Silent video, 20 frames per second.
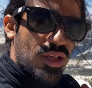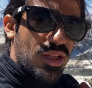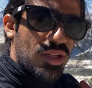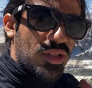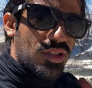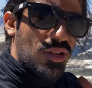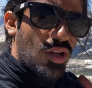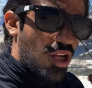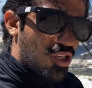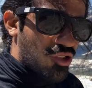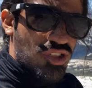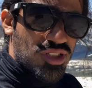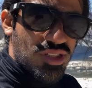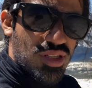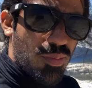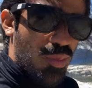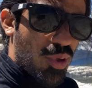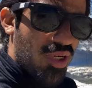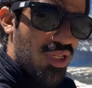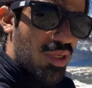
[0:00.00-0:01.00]
Not just the
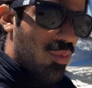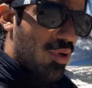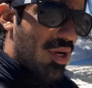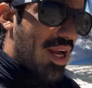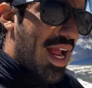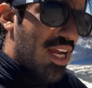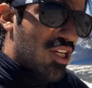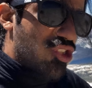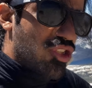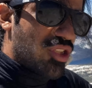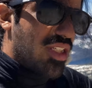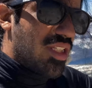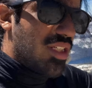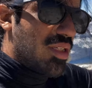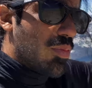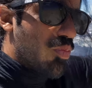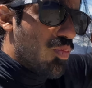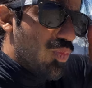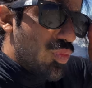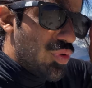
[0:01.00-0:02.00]
money, but actually
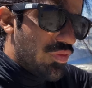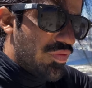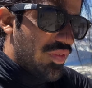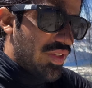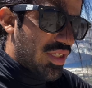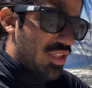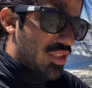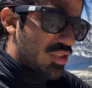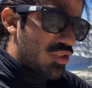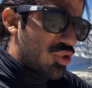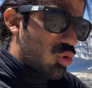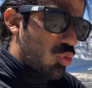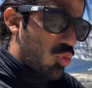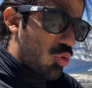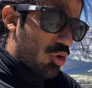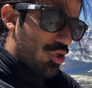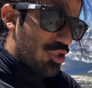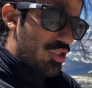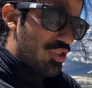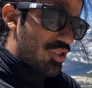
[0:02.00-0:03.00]
moving
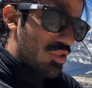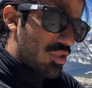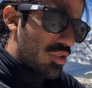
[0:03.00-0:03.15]
towards